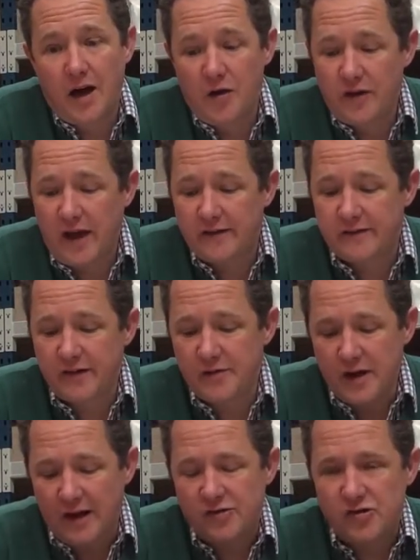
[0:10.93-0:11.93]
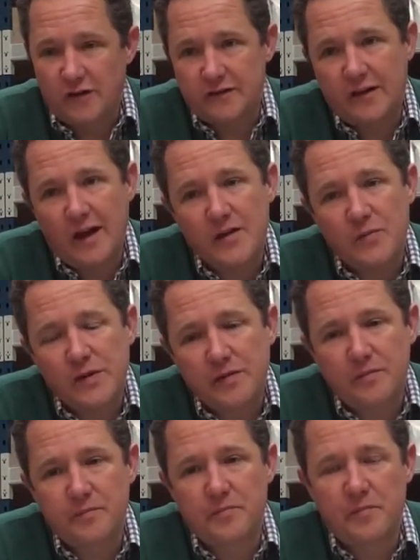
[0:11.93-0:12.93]
Okay, so just like
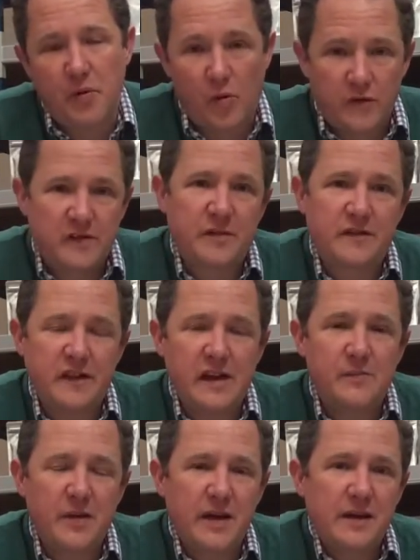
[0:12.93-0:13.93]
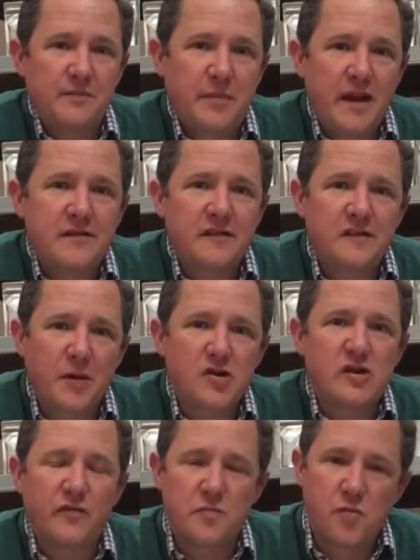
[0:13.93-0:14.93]
with Portsmouth tea being blended
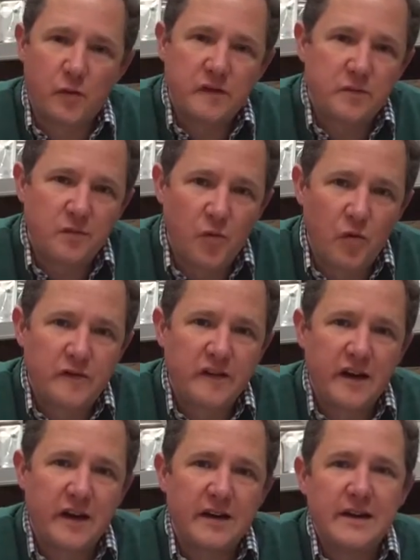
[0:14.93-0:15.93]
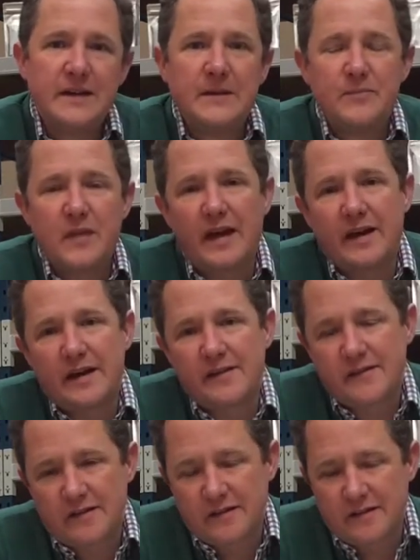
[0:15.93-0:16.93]
specially for Portsmouth water
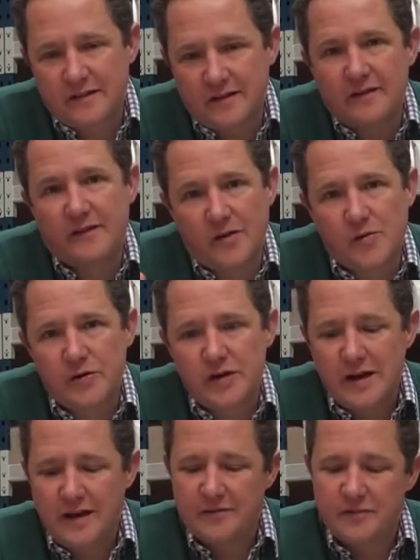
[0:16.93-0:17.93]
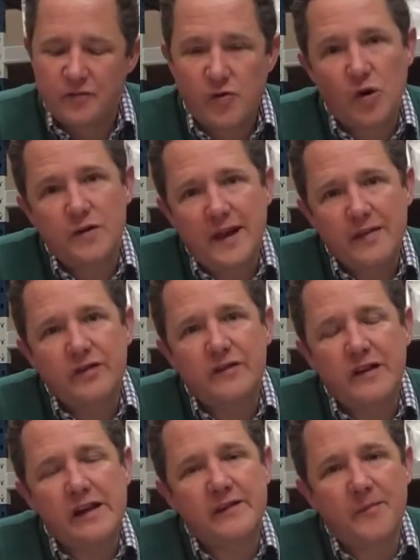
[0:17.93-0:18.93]
and so on, the Royal Navy
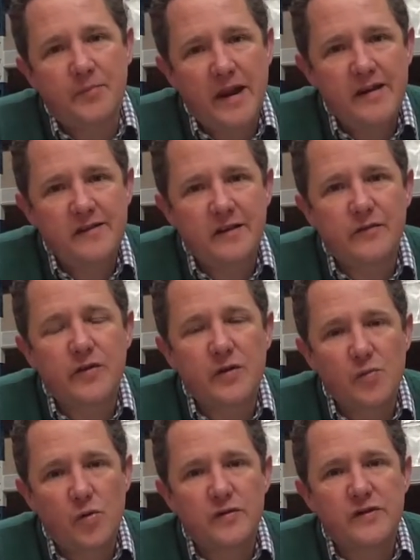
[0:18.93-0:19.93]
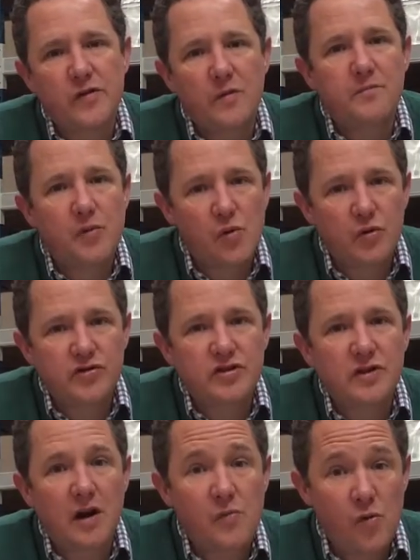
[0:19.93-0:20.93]
teas are blended for the water on
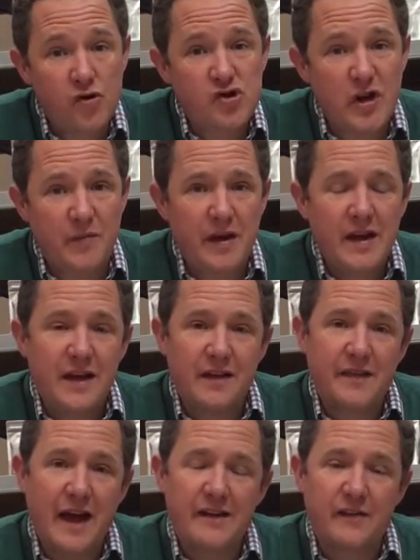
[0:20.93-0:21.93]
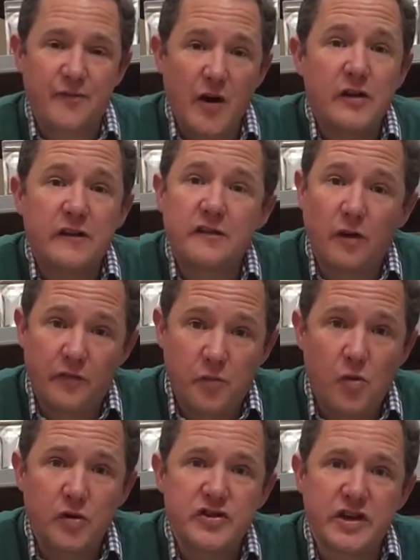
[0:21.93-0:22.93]
board a warship. That is very soft
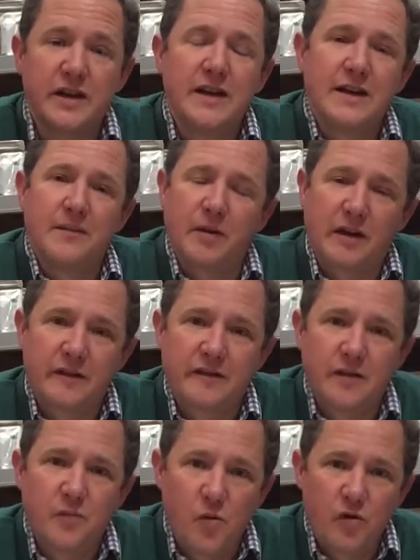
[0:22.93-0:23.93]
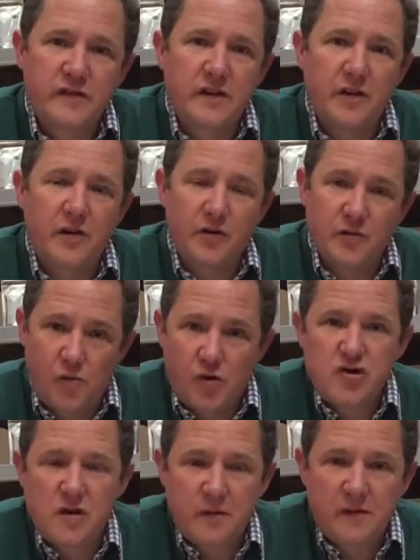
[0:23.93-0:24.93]
water, because the water on a
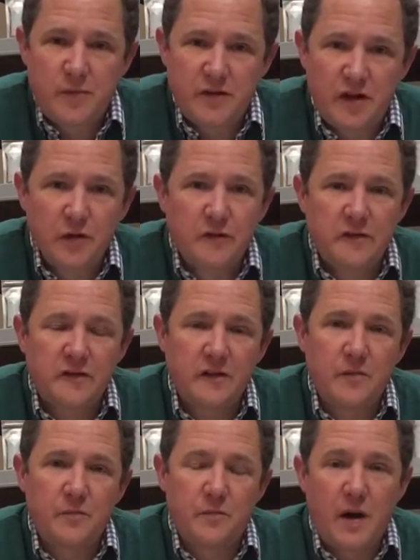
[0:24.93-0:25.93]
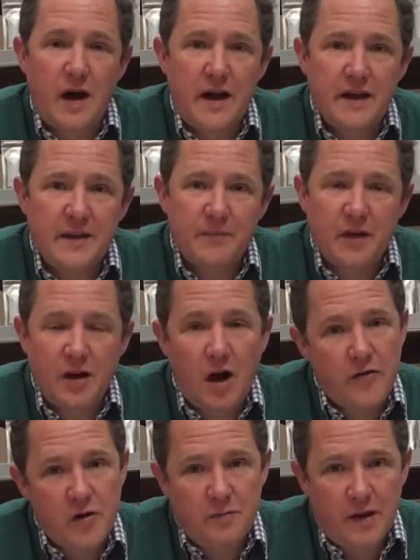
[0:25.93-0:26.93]
warship is produced by an
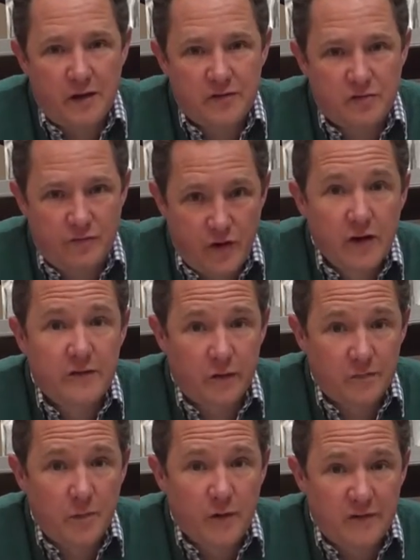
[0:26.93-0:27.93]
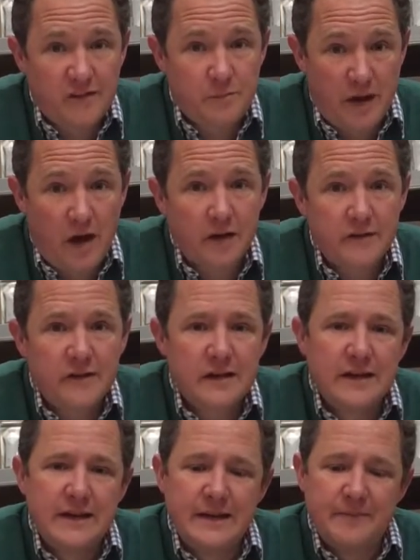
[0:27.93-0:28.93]
RO plant, a reverse osmosis plant,
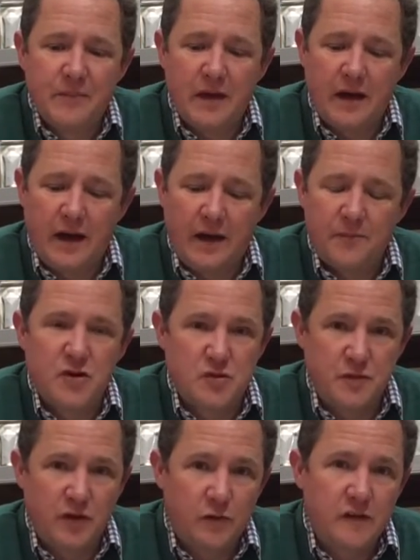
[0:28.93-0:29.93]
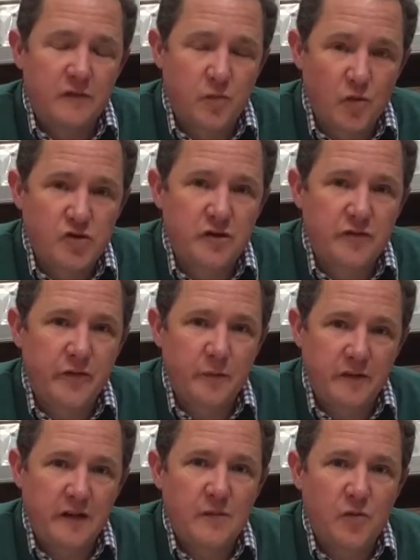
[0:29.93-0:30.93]
which produces water
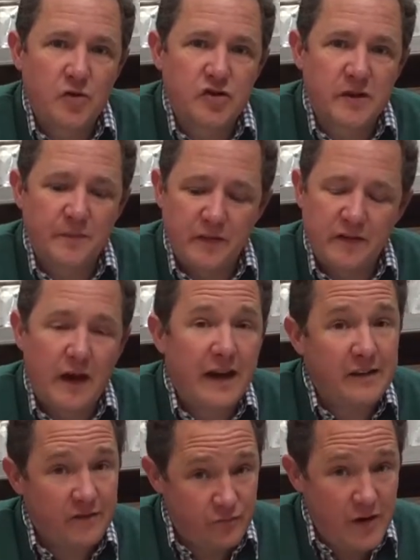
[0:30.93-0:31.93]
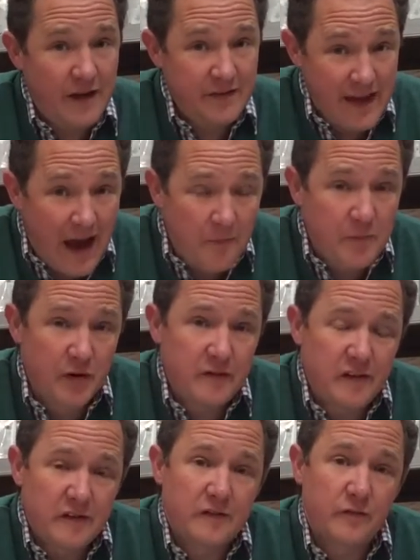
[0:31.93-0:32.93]
from seawater. So, and the
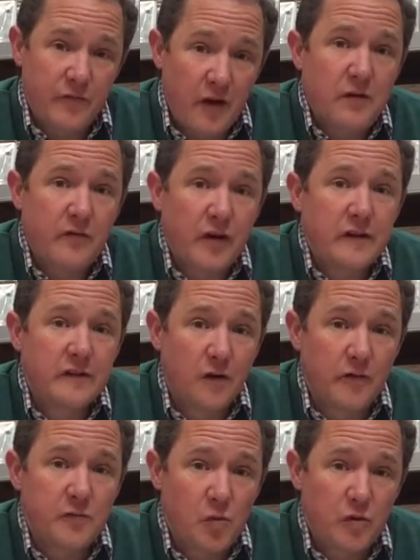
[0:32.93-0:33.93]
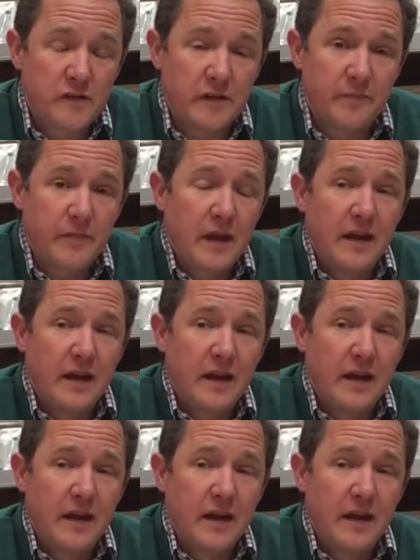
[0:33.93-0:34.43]
output is very, very soft water.